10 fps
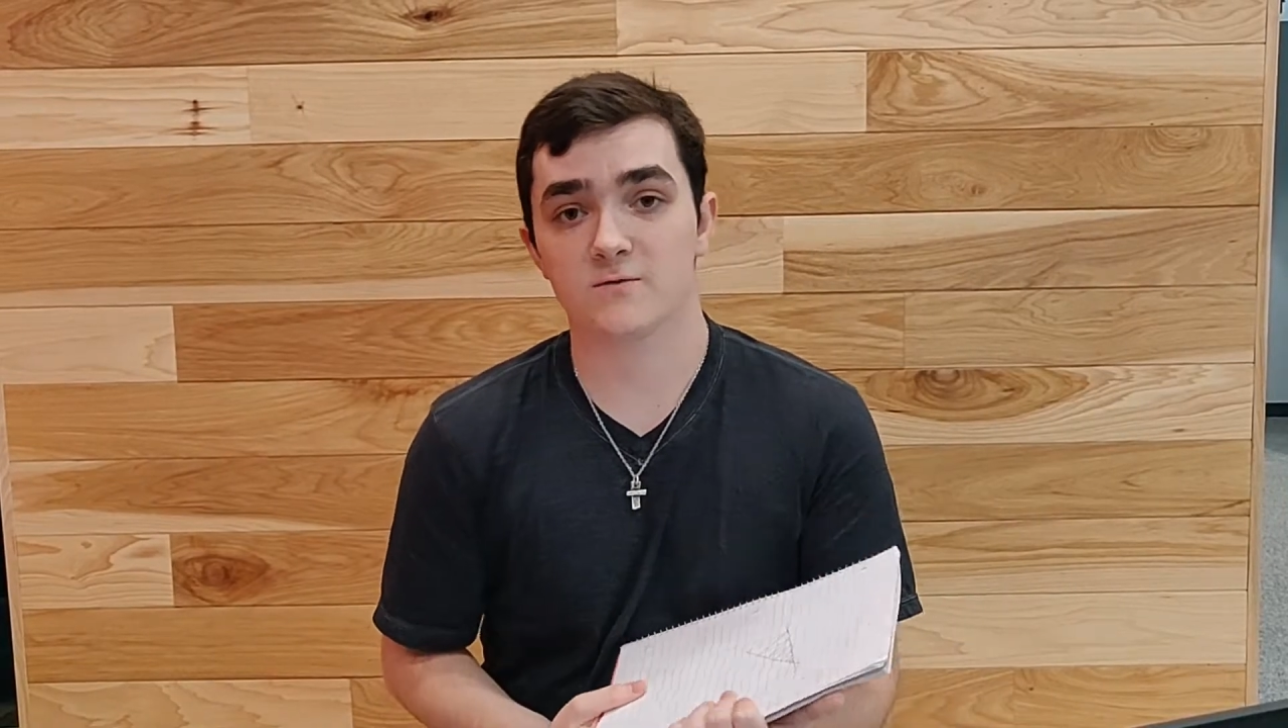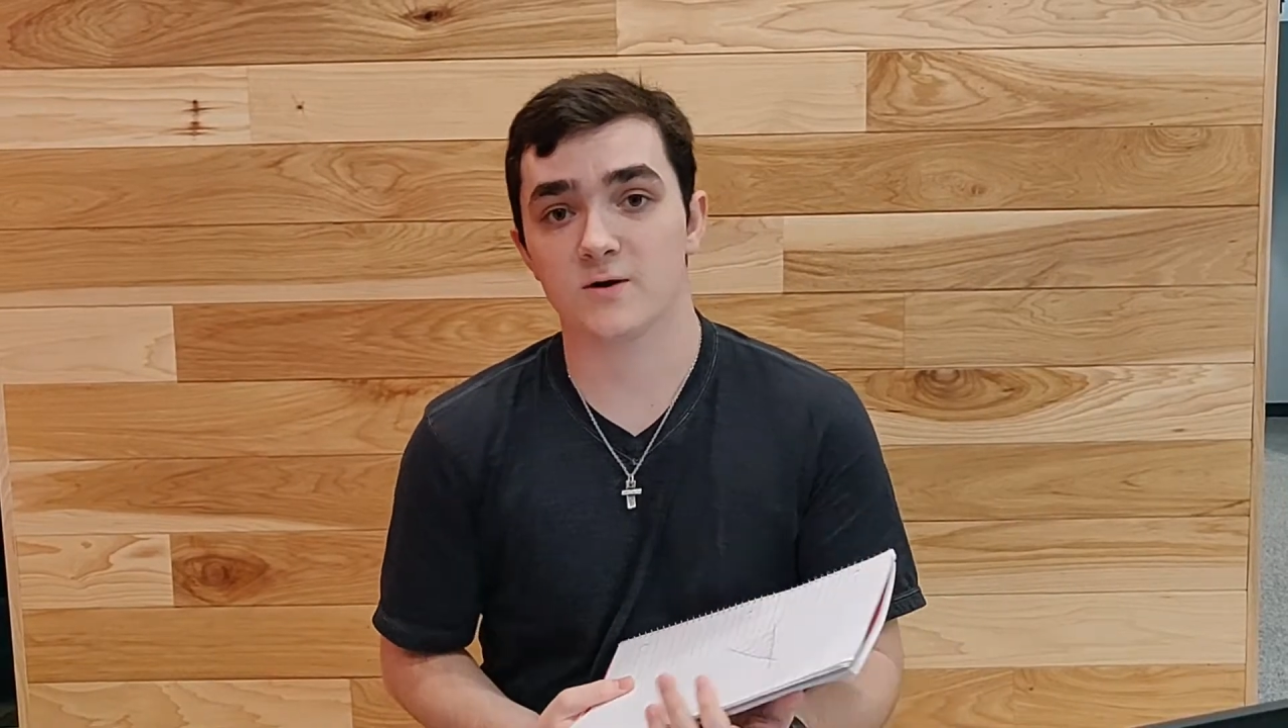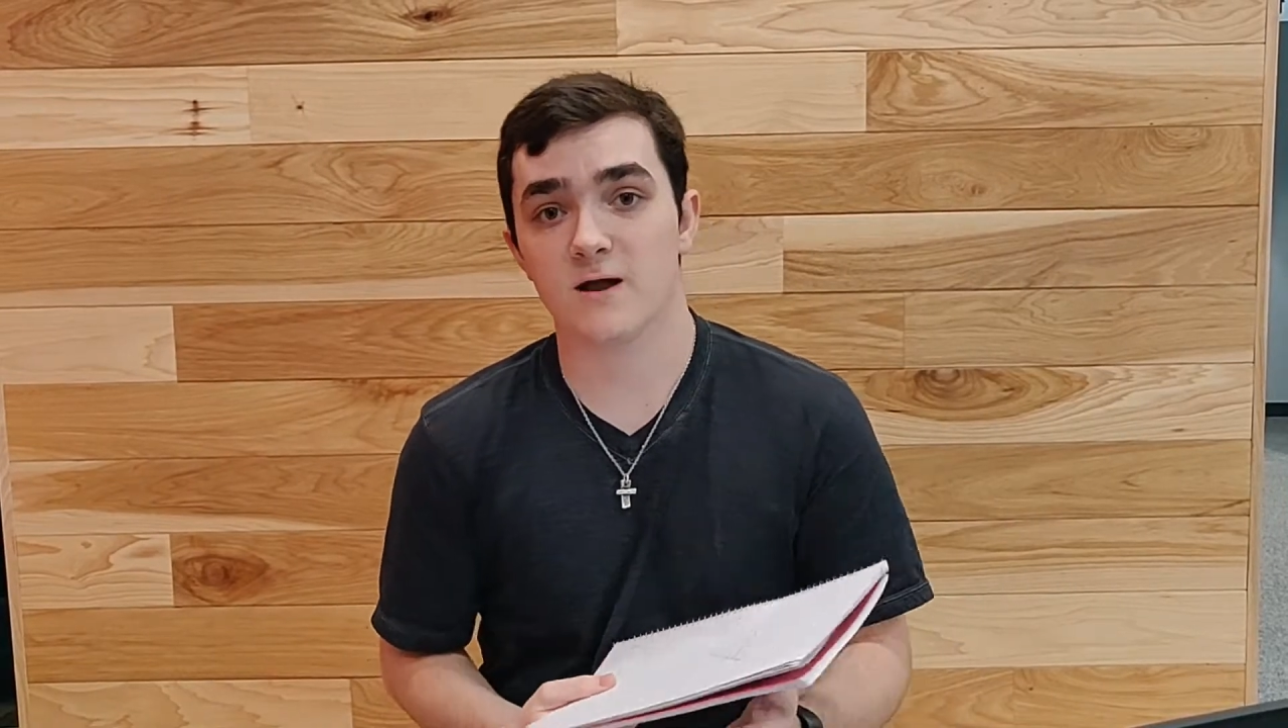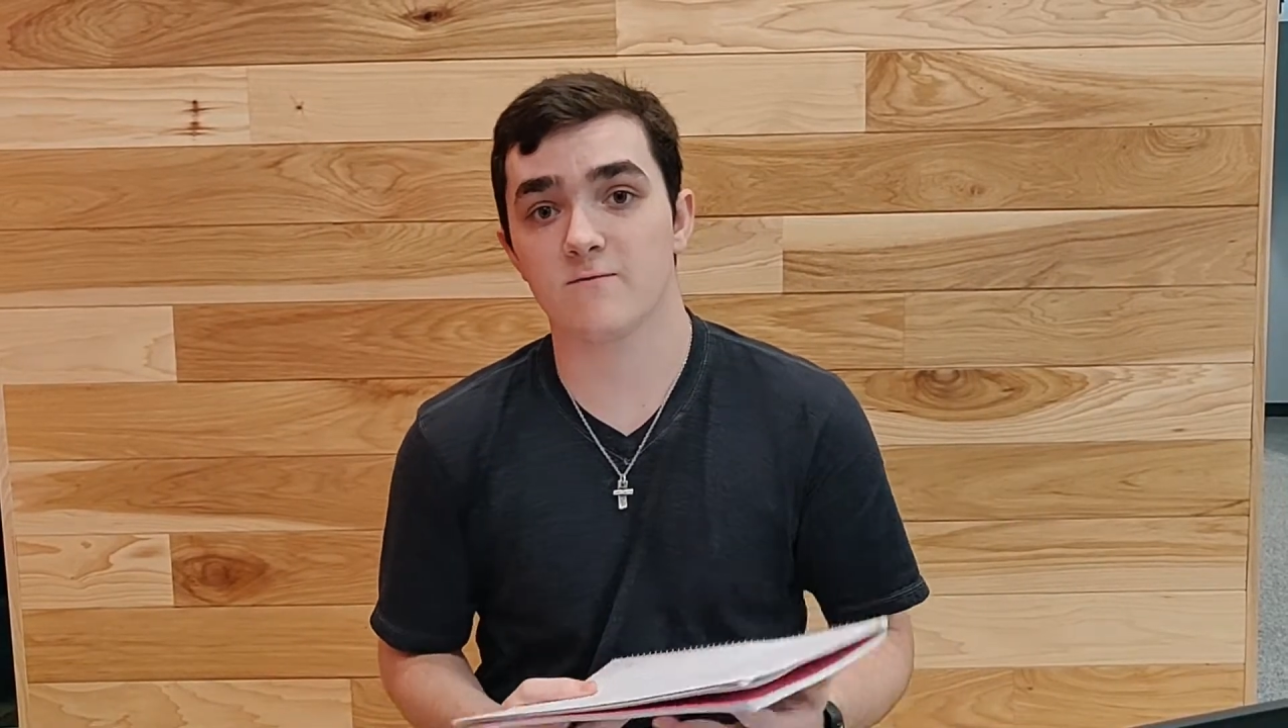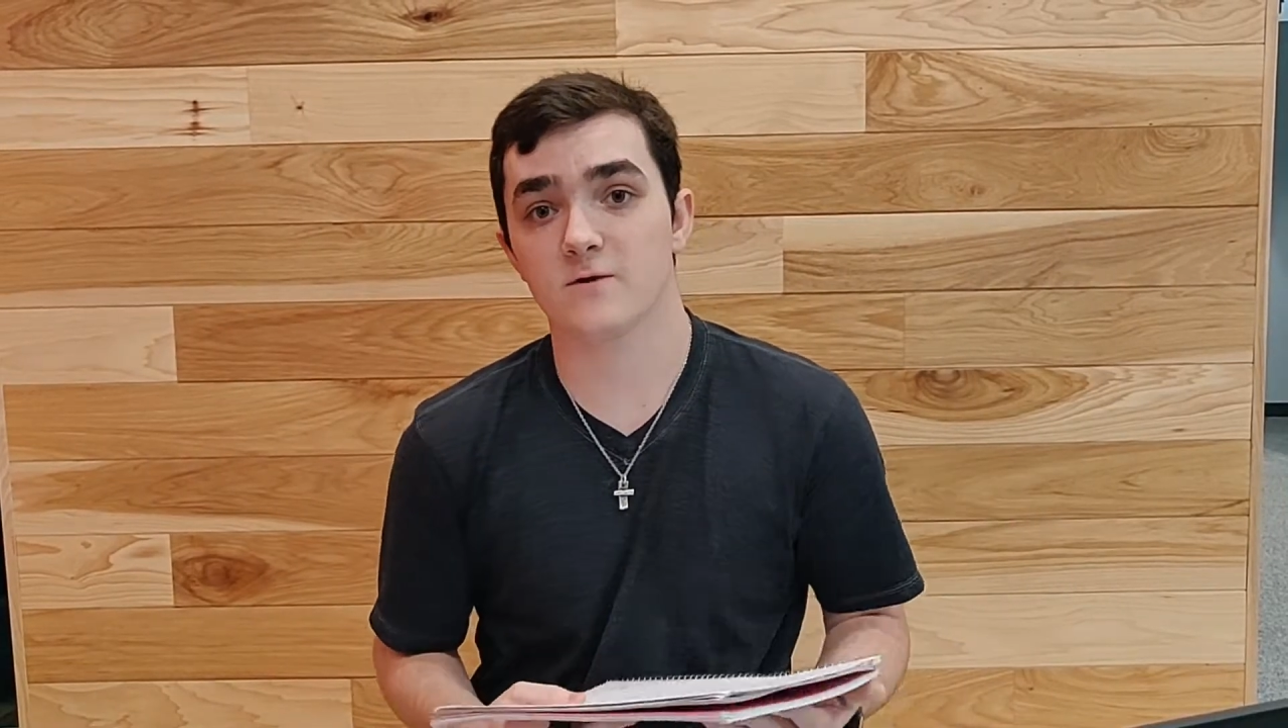
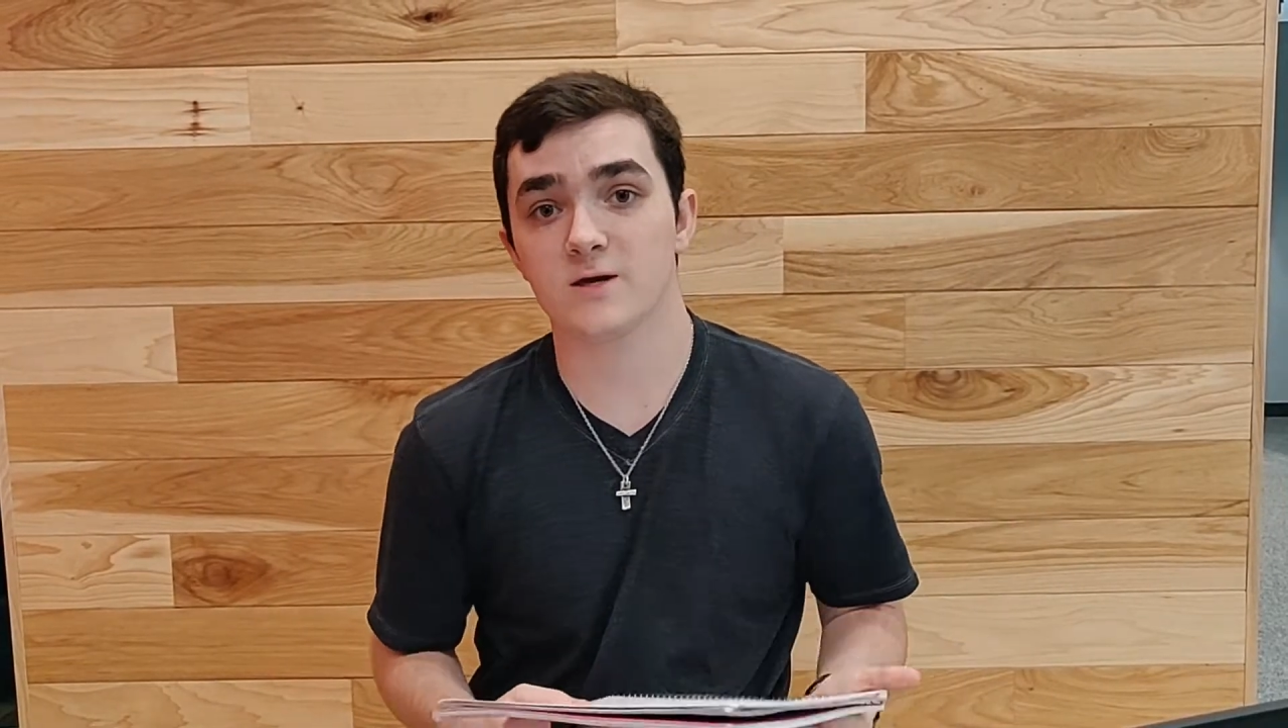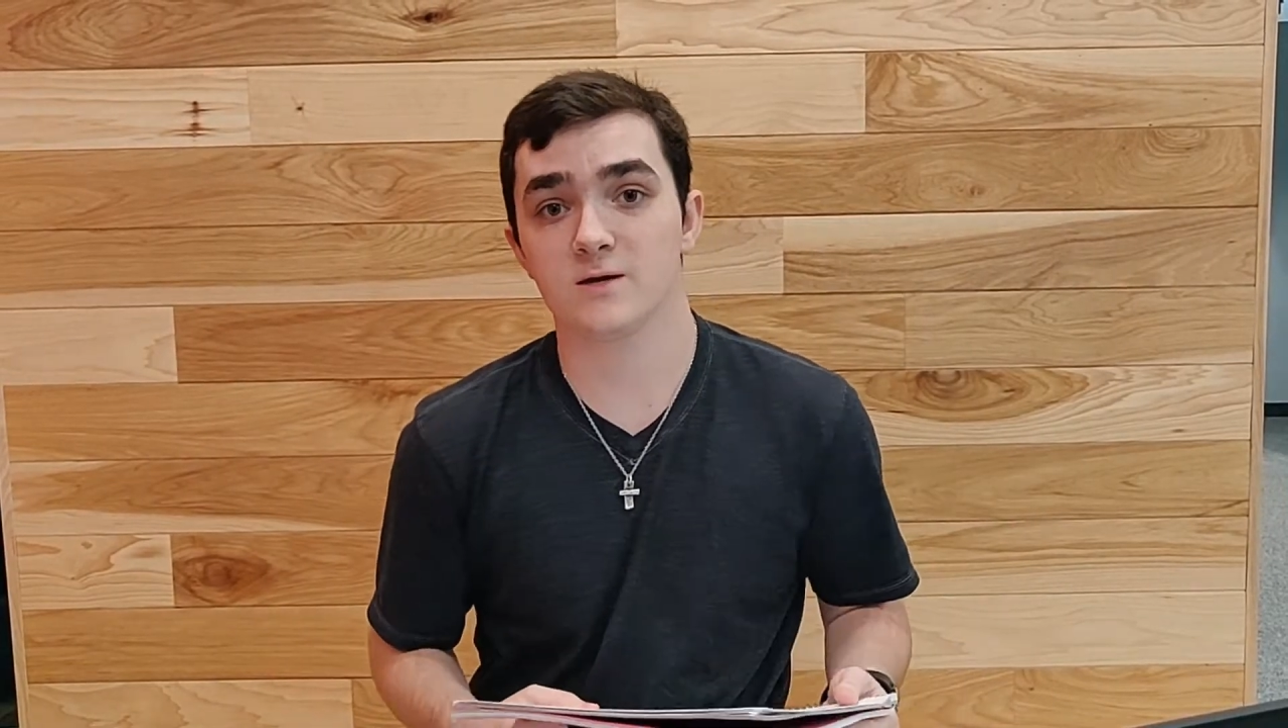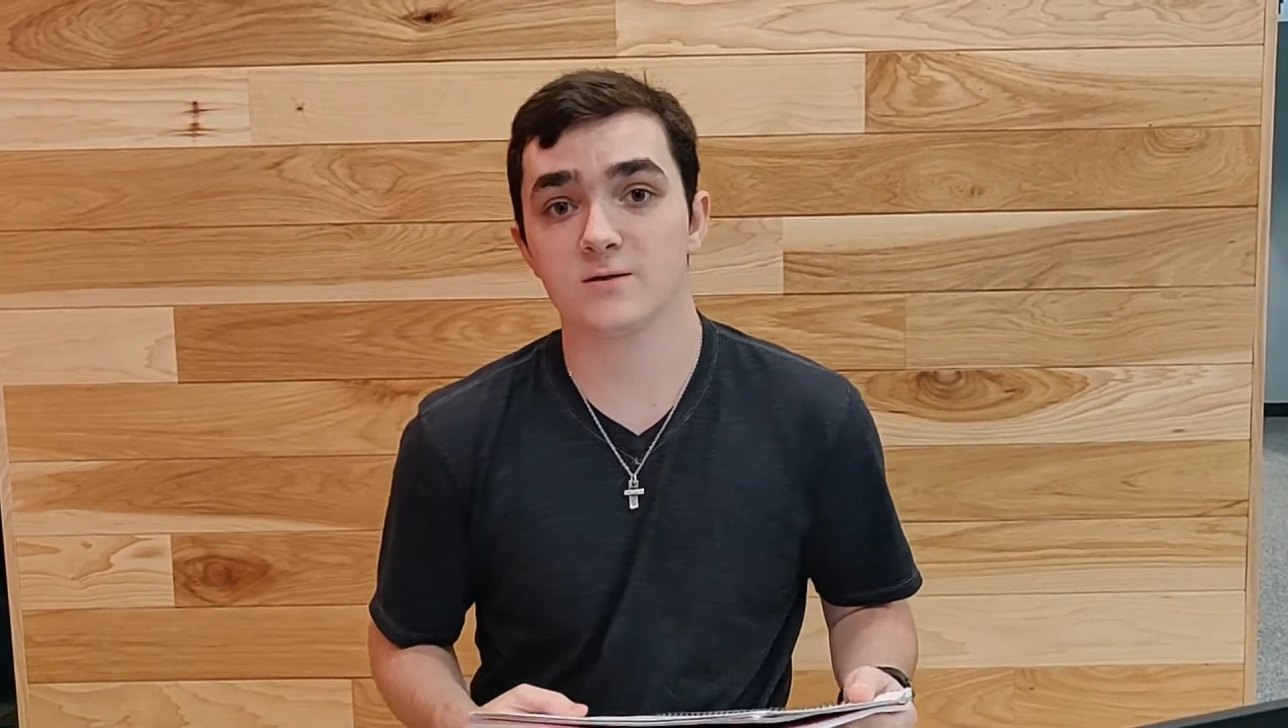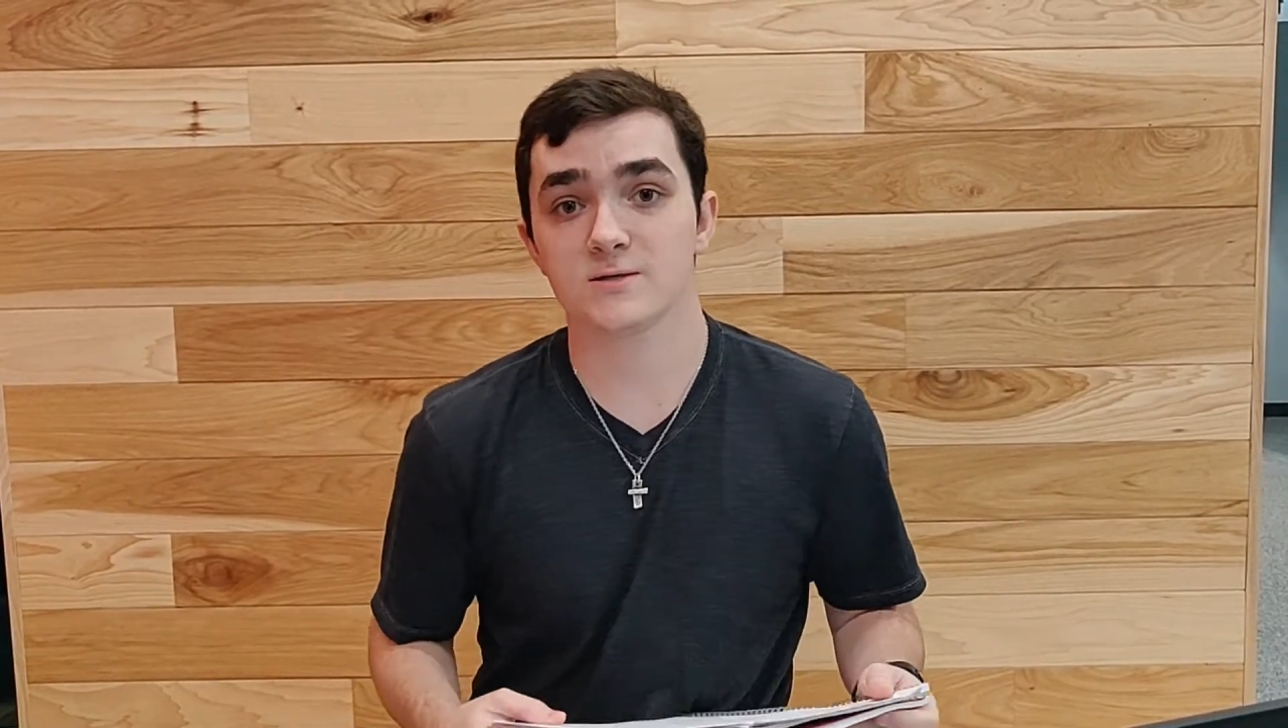for every